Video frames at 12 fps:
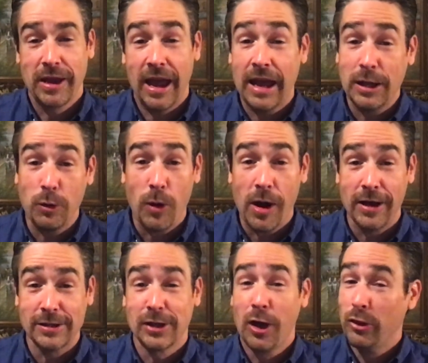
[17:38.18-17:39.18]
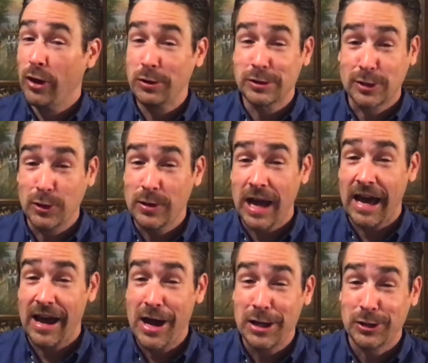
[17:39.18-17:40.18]
And it was. Those two
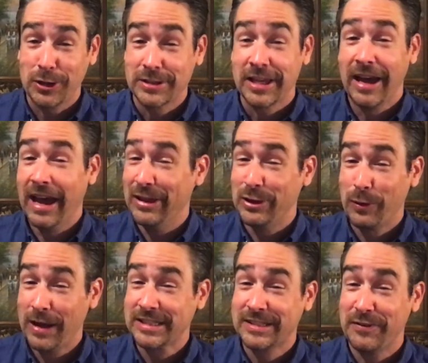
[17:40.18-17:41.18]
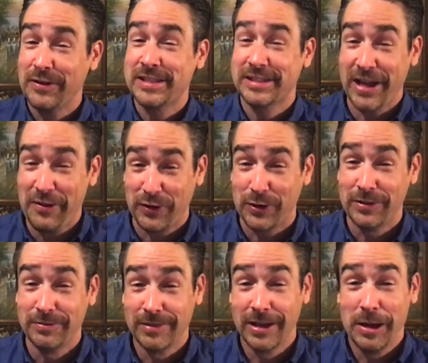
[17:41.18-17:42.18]
got hundreds and the rest of us
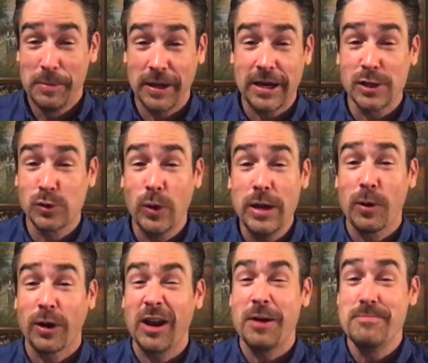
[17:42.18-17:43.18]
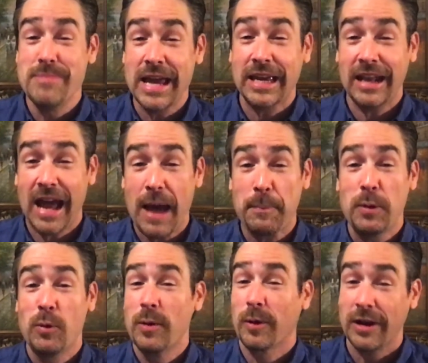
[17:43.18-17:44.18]
suffered because we were going to make it
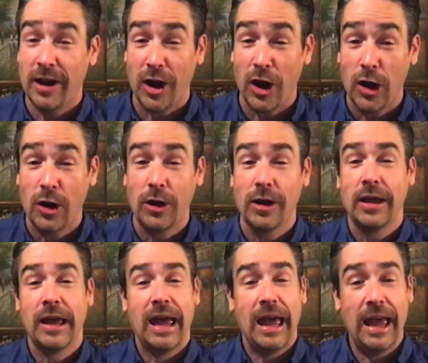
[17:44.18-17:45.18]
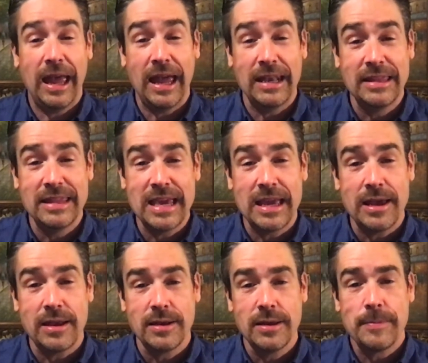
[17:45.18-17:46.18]
happen. We were going to earn. And in the
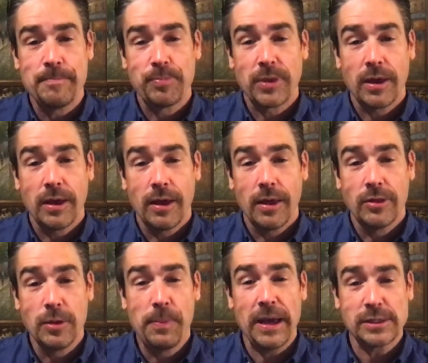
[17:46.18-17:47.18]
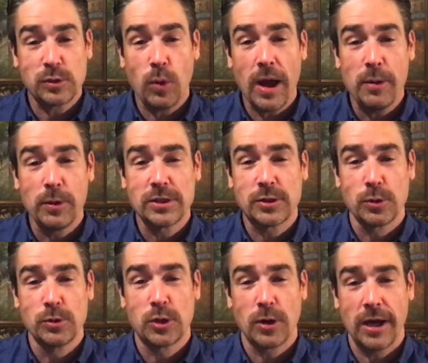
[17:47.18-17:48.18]
end, the best way was
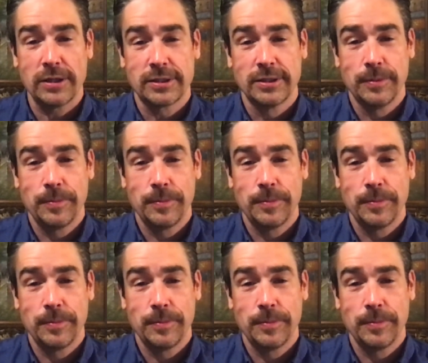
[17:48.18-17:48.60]
through trust.